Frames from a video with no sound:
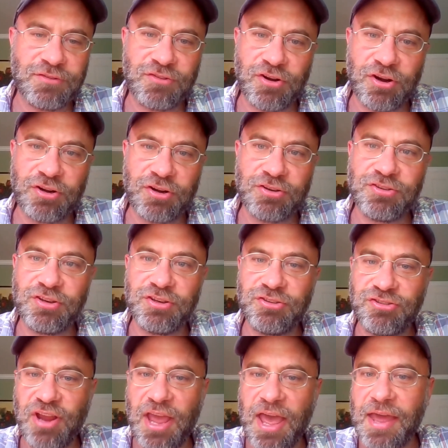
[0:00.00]

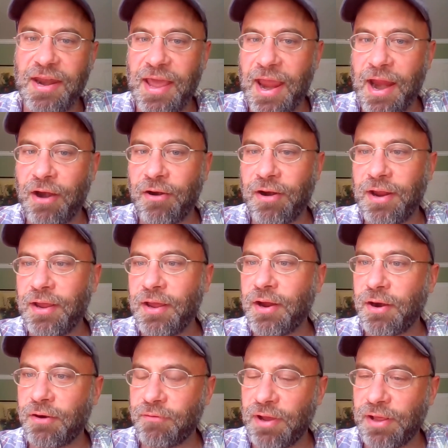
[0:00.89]
Sturgeon, shad,
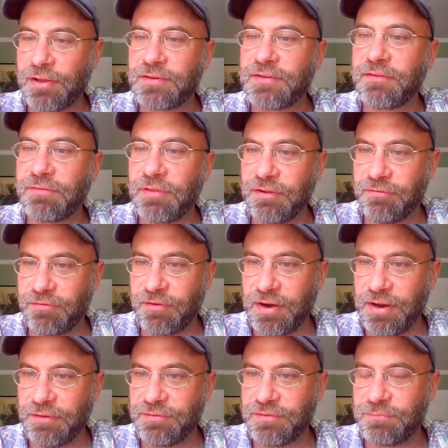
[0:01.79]
herring are relatively
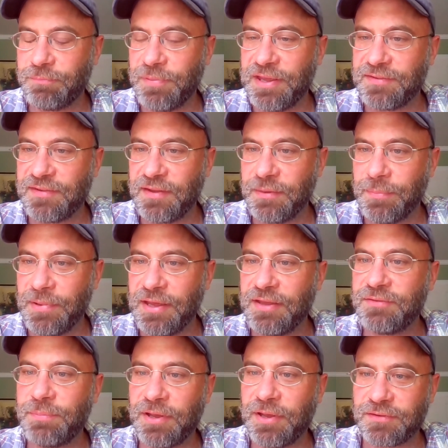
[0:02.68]
free of
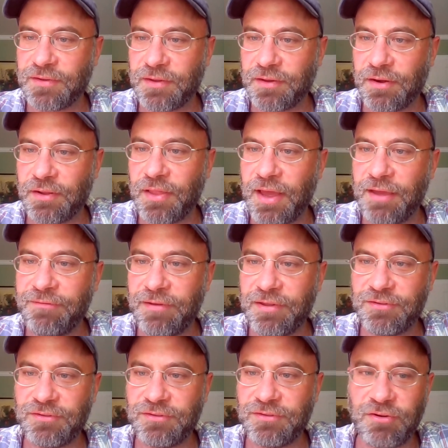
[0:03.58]
PCBs because of their life
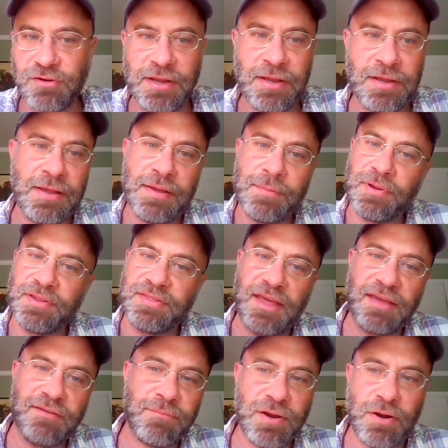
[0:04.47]
history,
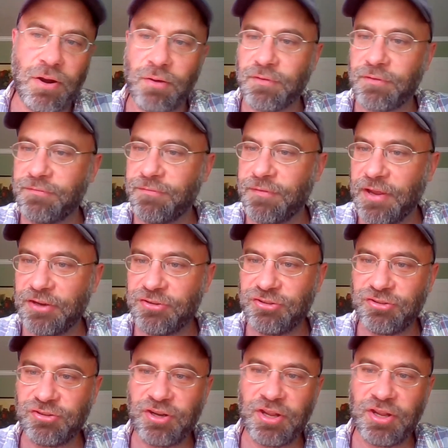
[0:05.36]
but they've been
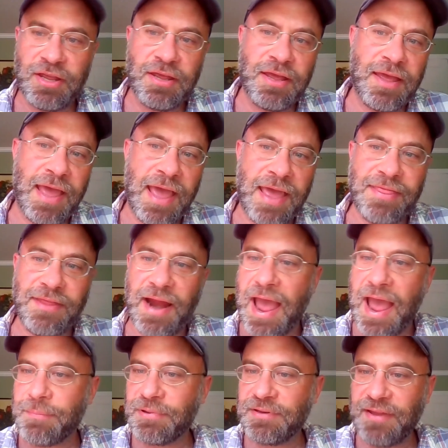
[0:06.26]
overfished, and
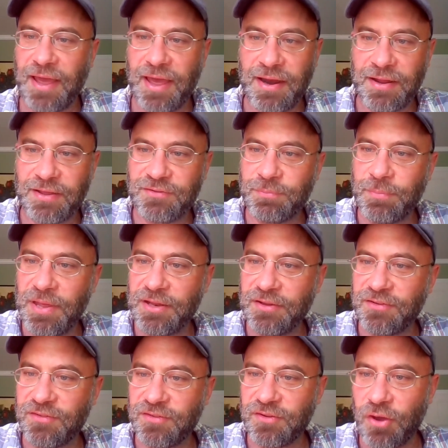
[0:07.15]
their habitat has
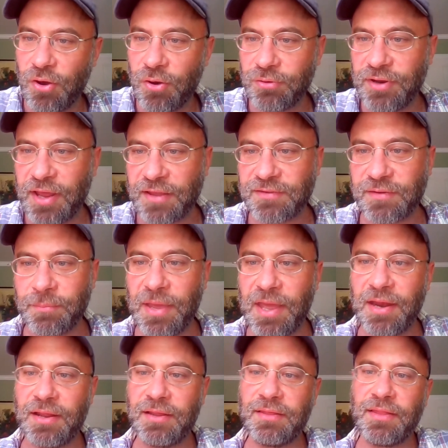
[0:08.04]
been so
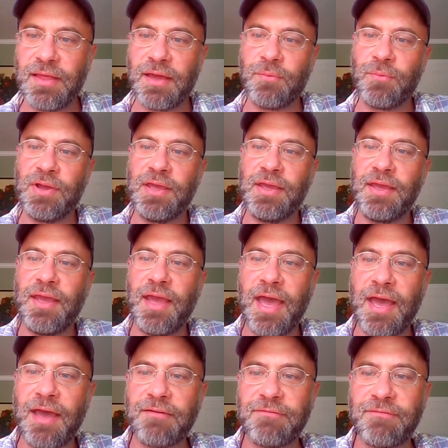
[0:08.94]
decimated that we
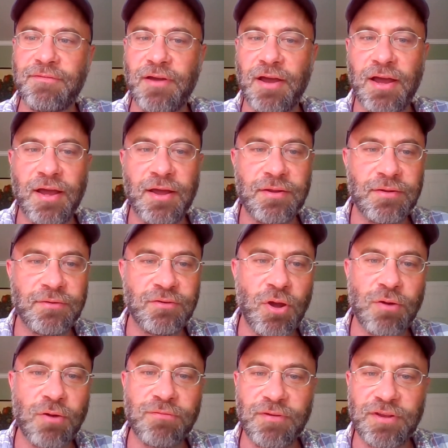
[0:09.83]
have
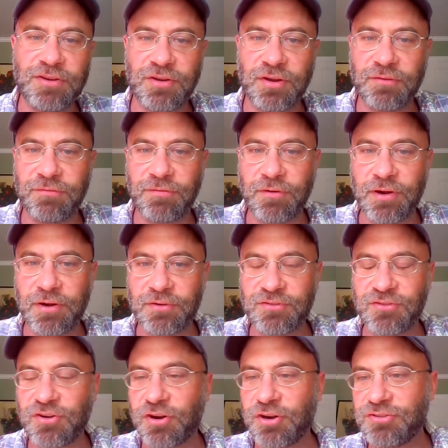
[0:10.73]
no fishing for
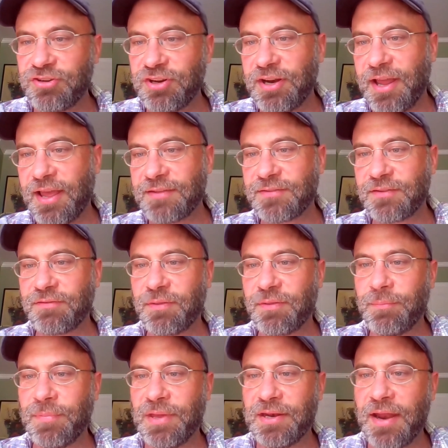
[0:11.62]
sturgeon as of
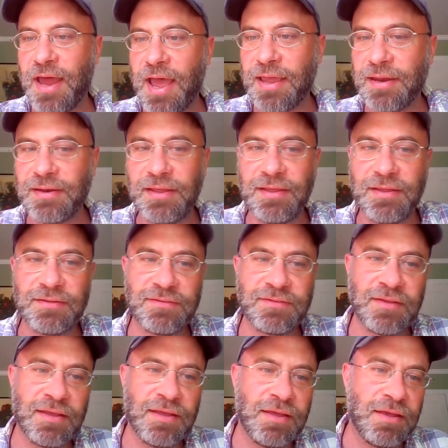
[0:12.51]
the
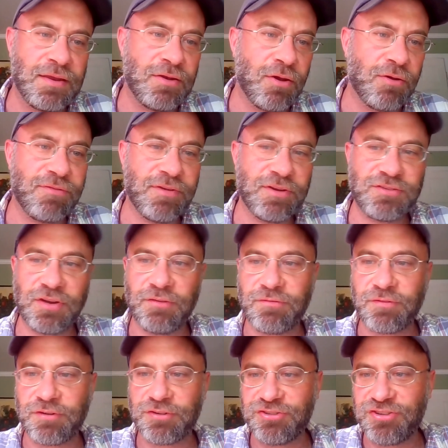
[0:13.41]
mid-90s, no
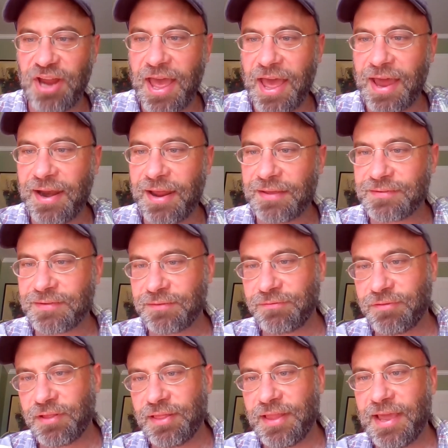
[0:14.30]
fishing for shad as
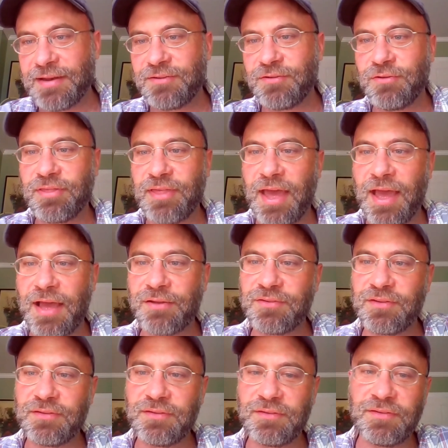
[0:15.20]
of the late
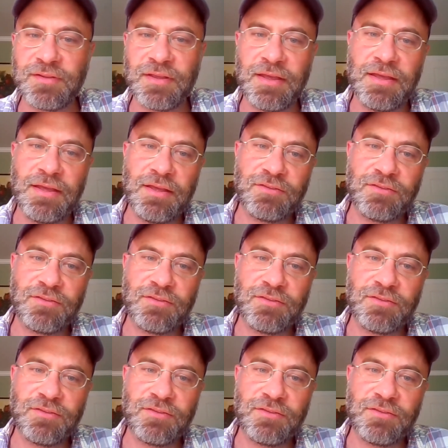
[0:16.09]
2000s.